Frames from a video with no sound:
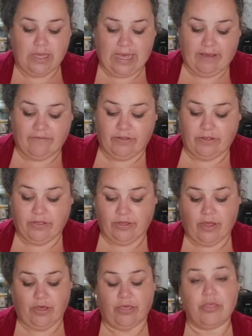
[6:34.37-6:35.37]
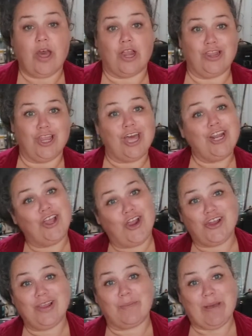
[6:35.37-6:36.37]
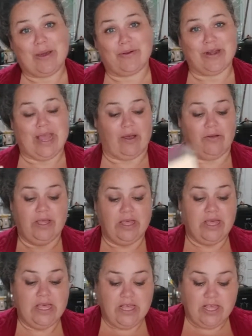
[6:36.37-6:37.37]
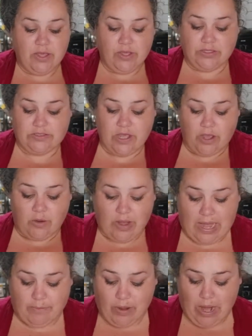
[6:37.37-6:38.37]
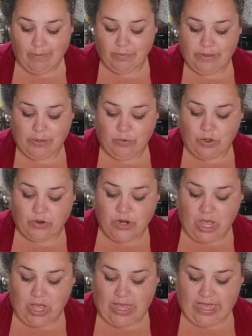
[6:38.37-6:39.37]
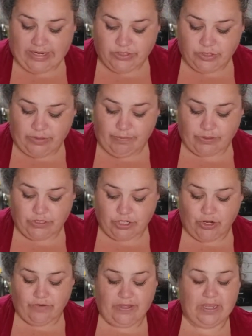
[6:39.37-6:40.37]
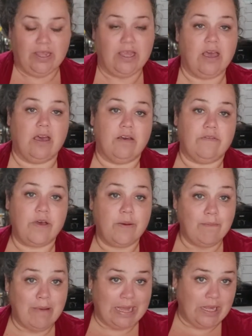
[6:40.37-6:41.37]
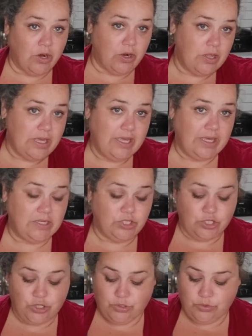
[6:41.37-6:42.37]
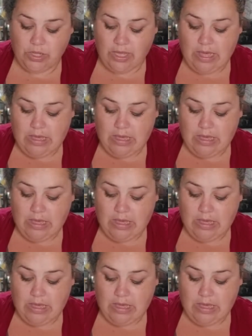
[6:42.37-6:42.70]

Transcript: I have a lot of garlic powder now. So I probably will not actually preserve any of my garlic into